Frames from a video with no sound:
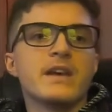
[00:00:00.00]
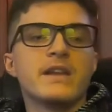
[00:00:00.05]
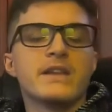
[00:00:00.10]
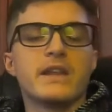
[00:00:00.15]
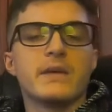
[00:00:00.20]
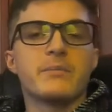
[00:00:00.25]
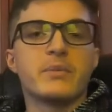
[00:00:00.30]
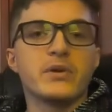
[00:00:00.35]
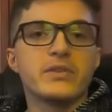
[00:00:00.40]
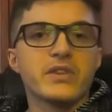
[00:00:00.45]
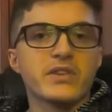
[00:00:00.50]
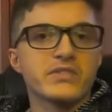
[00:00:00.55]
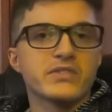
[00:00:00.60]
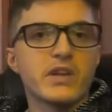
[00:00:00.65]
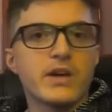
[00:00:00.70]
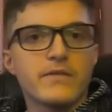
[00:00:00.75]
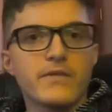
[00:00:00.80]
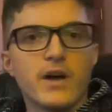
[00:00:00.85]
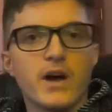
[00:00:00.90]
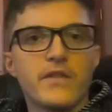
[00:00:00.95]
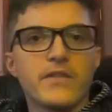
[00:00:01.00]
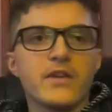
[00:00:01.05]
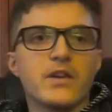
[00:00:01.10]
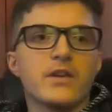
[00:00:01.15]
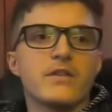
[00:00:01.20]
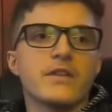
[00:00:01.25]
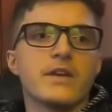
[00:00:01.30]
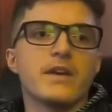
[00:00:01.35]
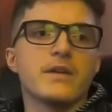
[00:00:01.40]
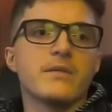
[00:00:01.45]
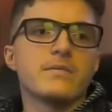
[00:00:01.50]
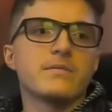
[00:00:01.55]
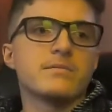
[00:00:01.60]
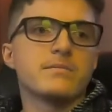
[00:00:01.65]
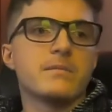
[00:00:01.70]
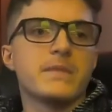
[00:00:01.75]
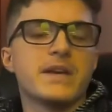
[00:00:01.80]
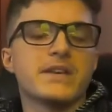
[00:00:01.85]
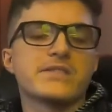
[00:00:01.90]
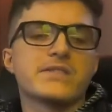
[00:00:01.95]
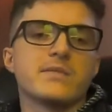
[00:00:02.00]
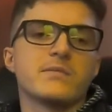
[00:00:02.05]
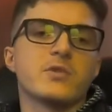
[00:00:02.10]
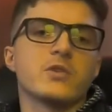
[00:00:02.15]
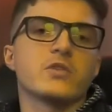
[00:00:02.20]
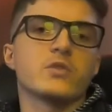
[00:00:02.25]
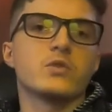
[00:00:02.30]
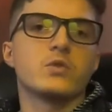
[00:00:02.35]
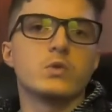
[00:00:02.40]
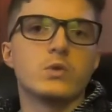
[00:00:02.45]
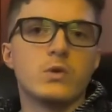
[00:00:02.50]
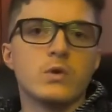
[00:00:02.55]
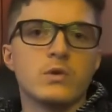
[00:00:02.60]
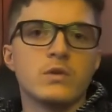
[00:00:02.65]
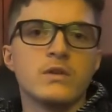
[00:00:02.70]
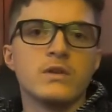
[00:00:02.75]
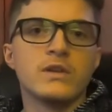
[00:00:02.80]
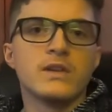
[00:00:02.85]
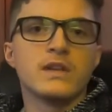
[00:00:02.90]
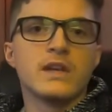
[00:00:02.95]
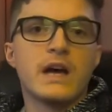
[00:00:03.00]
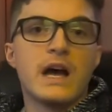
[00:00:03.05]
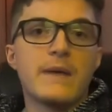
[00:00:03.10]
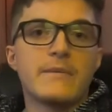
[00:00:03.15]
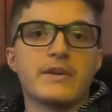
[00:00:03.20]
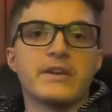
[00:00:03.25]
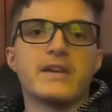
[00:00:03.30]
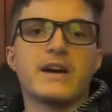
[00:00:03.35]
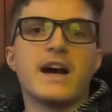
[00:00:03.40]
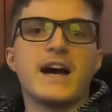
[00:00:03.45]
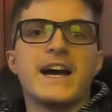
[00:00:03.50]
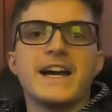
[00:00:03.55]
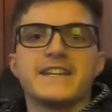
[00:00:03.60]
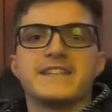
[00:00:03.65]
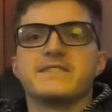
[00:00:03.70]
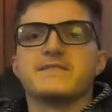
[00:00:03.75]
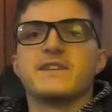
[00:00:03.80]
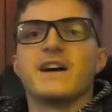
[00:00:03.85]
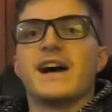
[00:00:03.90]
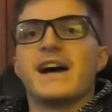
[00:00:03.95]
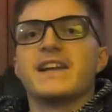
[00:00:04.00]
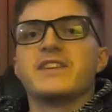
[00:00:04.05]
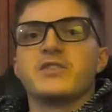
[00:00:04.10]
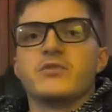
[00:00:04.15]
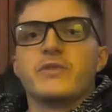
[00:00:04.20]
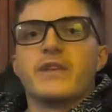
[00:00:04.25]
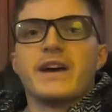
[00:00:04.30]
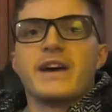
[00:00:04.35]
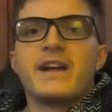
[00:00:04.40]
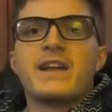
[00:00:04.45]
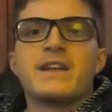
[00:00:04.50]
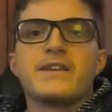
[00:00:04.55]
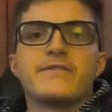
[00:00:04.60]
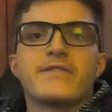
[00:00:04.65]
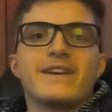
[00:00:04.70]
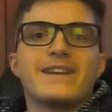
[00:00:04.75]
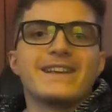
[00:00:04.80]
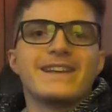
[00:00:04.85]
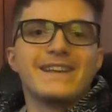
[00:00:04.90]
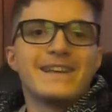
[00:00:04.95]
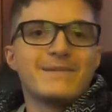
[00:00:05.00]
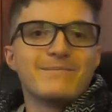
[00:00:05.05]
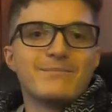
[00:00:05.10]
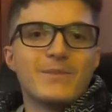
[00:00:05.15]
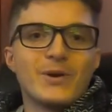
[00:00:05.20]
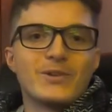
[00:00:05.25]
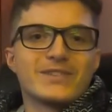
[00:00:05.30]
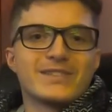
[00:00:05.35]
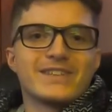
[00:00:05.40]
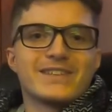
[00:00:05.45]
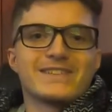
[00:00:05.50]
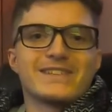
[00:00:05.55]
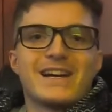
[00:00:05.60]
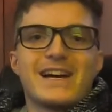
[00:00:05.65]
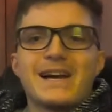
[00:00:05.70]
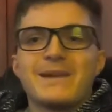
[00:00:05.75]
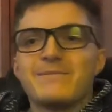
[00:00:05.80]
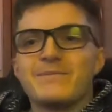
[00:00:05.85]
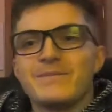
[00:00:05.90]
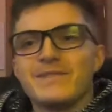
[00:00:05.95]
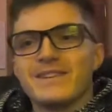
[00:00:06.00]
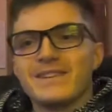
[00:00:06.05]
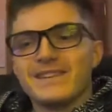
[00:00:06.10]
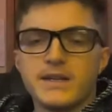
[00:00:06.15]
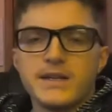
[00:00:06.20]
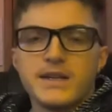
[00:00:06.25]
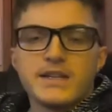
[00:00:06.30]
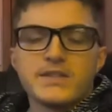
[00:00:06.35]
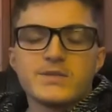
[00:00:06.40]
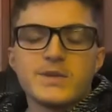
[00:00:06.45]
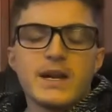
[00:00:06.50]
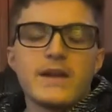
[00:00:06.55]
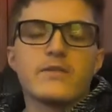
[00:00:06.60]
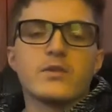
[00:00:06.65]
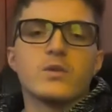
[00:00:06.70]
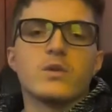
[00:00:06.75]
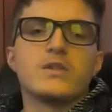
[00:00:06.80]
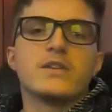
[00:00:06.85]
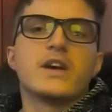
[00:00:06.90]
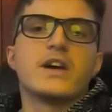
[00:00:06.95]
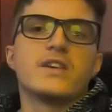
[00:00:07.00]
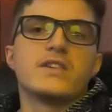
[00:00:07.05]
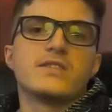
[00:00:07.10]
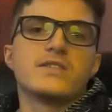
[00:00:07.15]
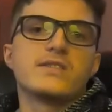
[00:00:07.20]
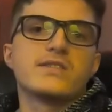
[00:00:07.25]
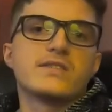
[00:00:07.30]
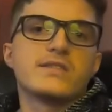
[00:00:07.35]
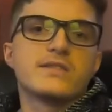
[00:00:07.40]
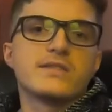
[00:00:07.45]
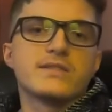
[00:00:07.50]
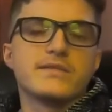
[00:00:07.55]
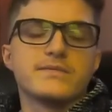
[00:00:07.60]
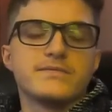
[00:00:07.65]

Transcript: They put the stuff on there that makes them look cool. I mean, I do that if most of the time. It's what everyone does.